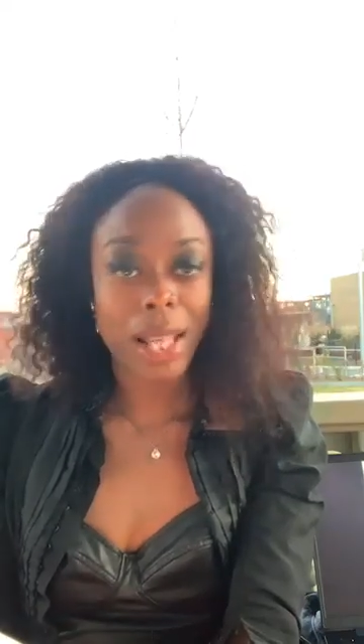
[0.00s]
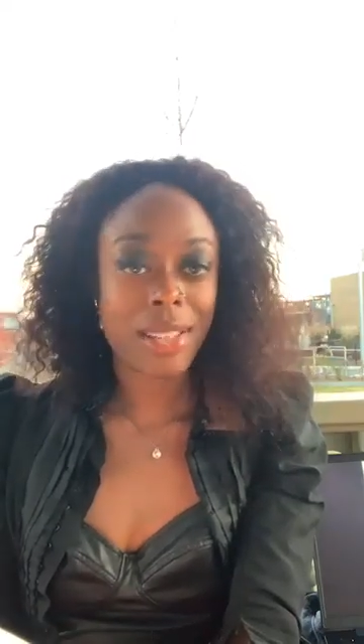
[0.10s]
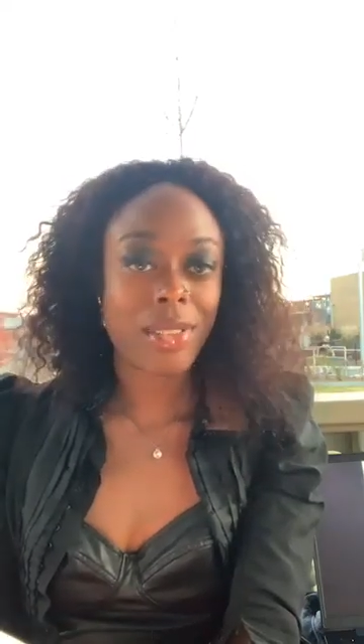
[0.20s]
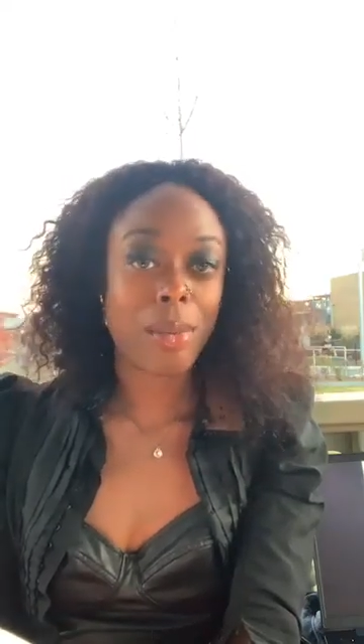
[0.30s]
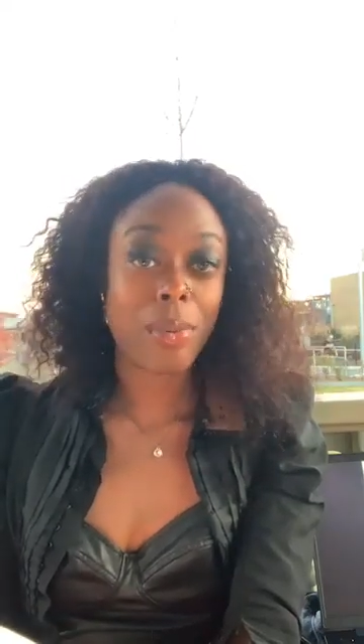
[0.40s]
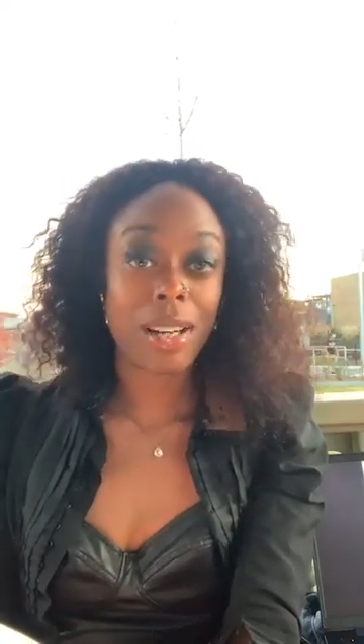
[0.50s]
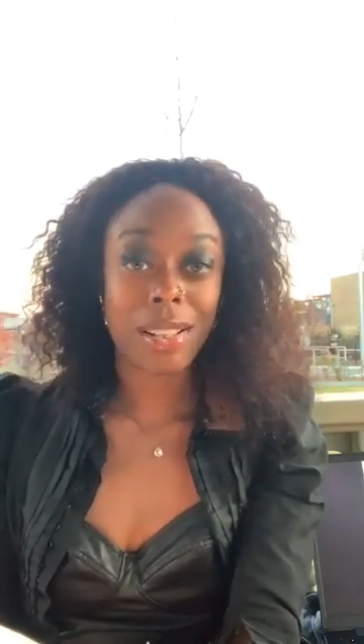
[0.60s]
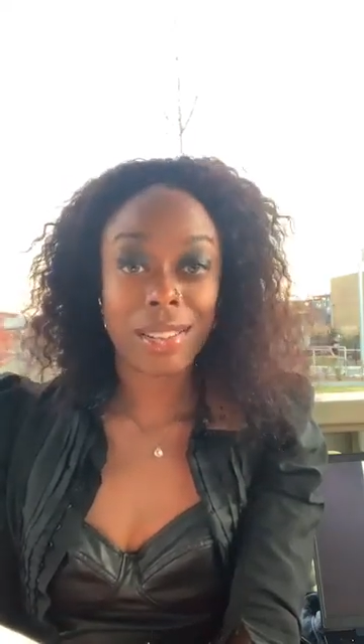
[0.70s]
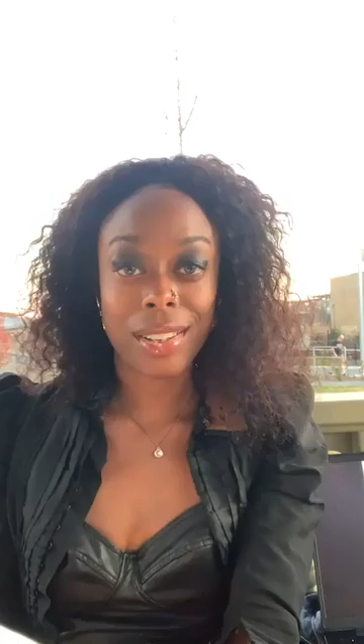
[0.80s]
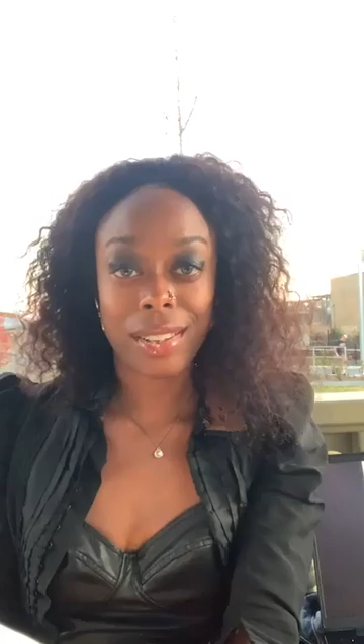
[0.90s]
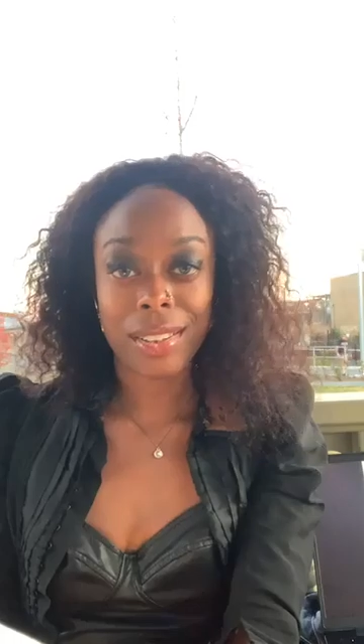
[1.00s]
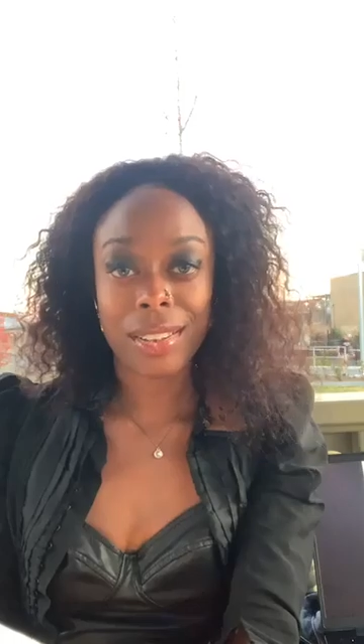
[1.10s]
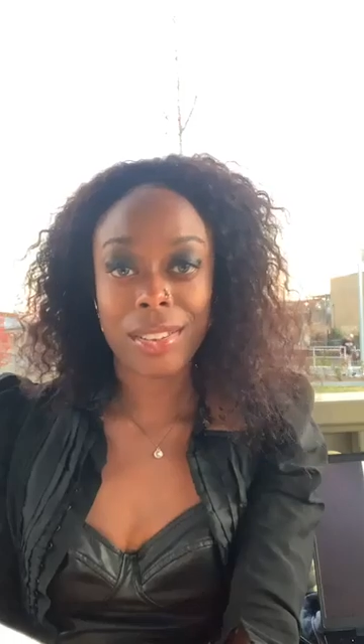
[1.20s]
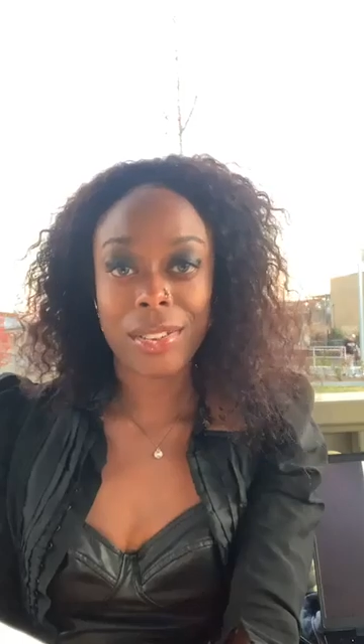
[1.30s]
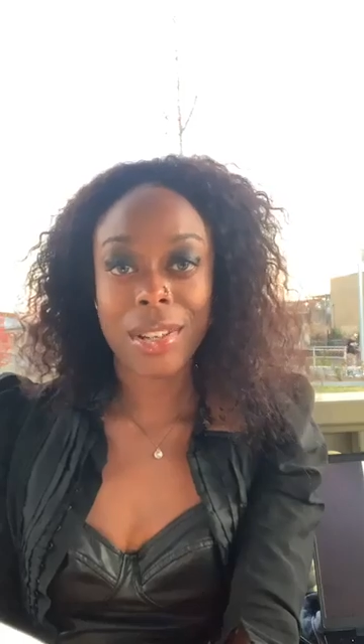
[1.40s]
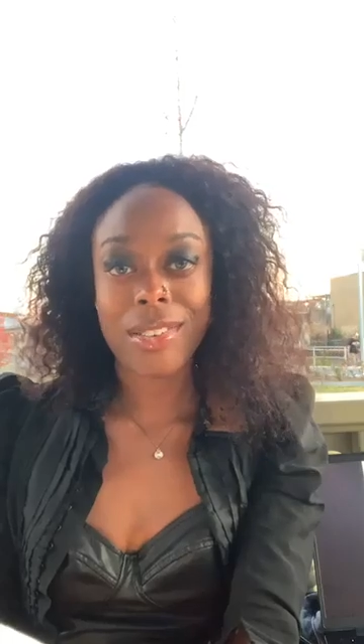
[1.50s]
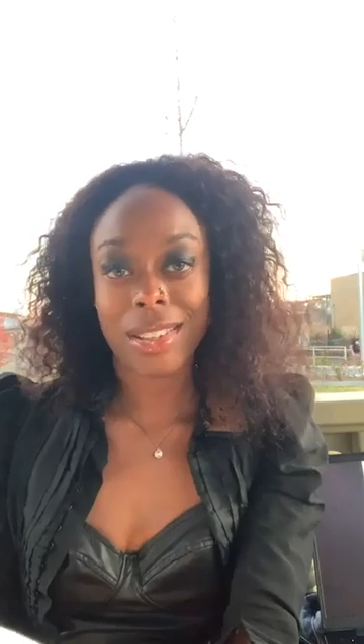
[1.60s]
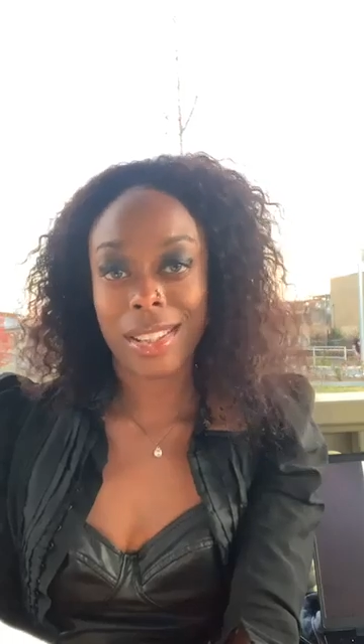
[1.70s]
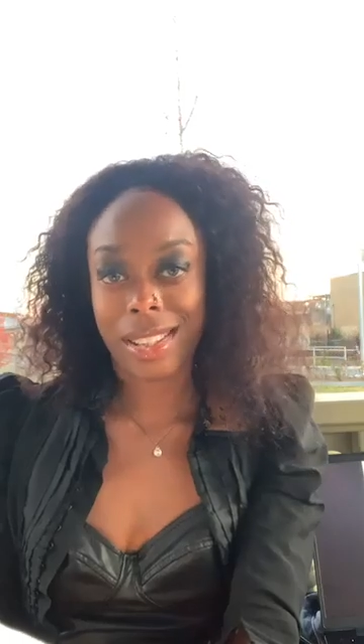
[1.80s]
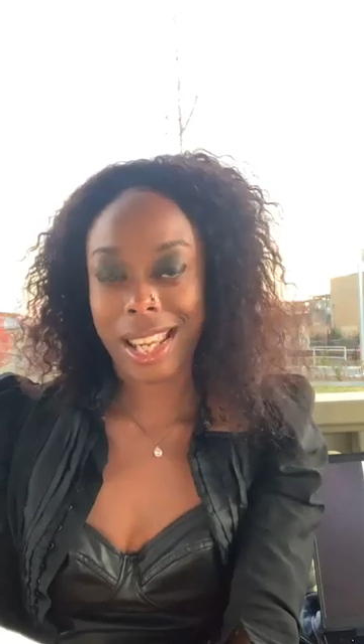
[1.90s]
Blackstrap Rock Hall,
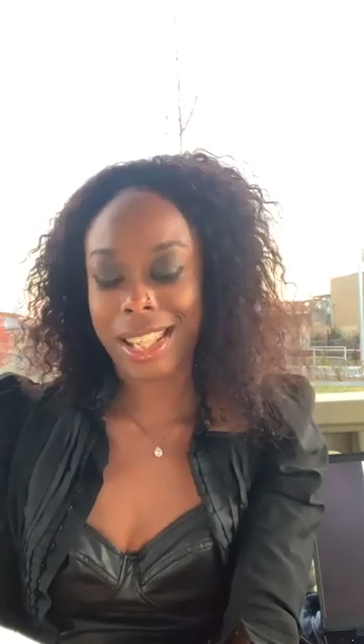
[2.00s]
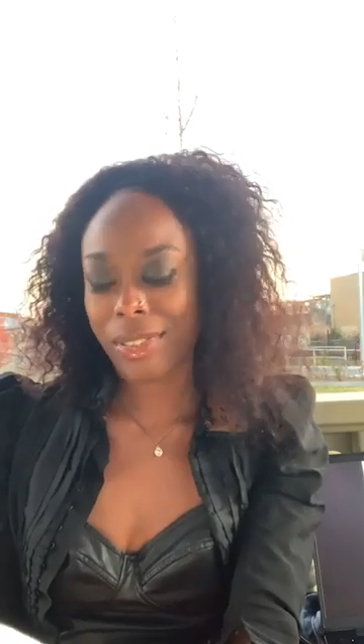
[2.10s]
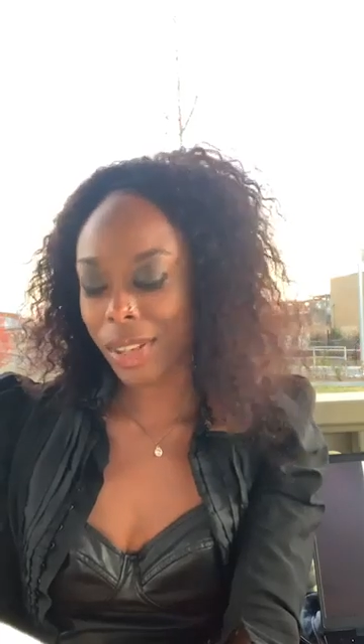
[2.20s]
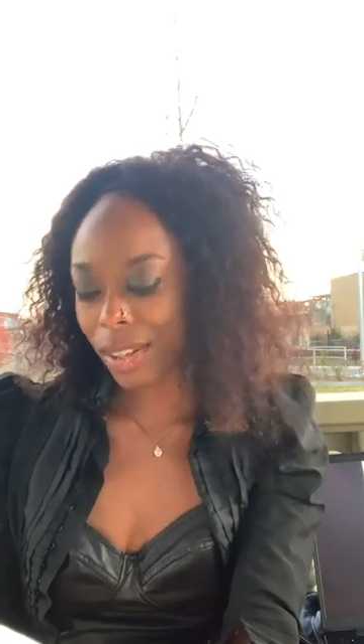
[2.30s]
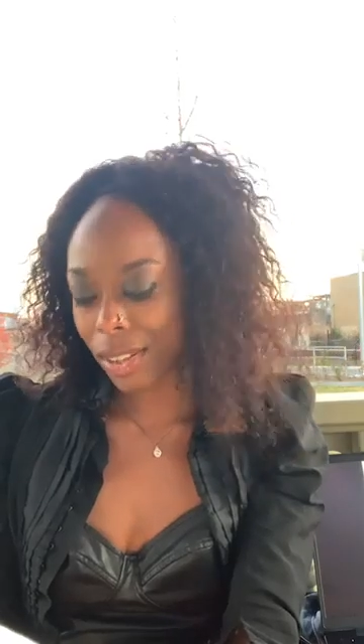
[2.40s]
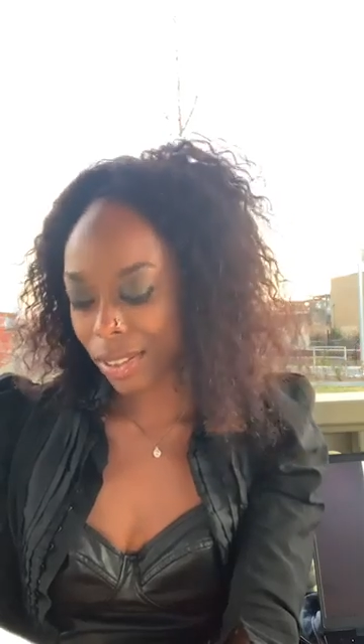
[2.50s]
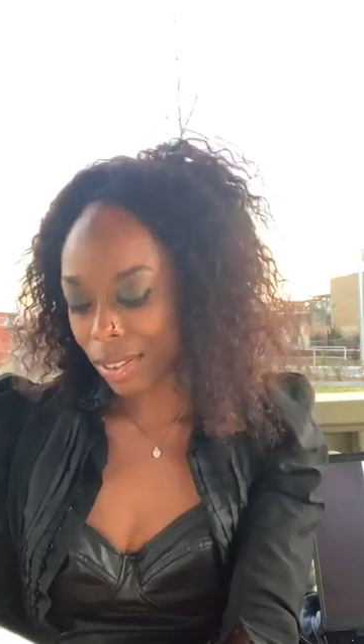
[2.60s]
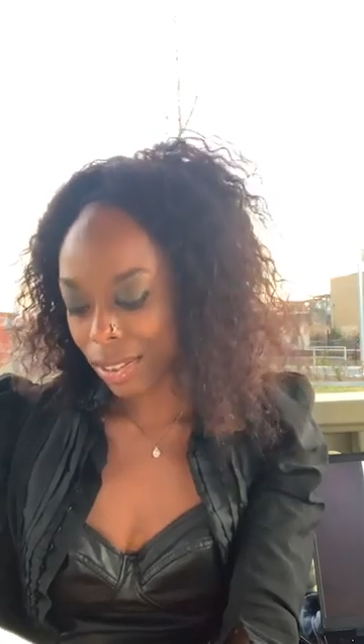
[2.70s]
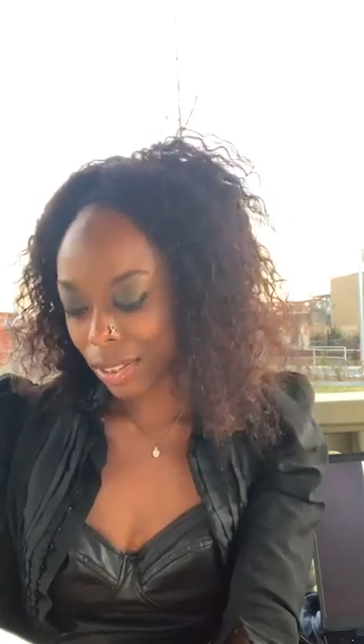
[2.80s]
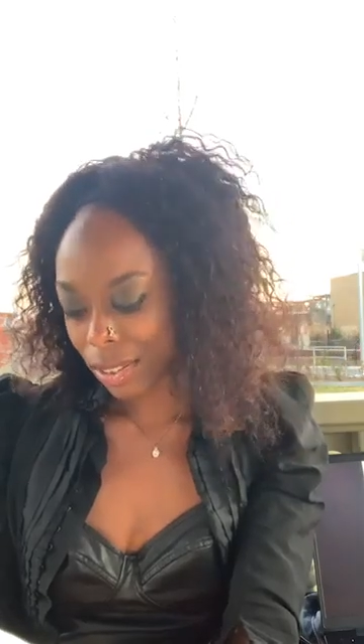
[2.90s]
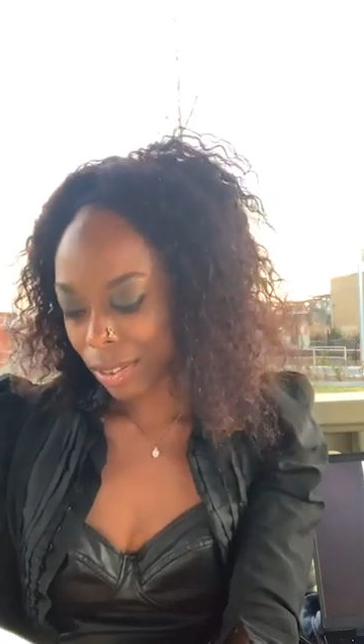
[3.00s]
Georgia, Gainesville.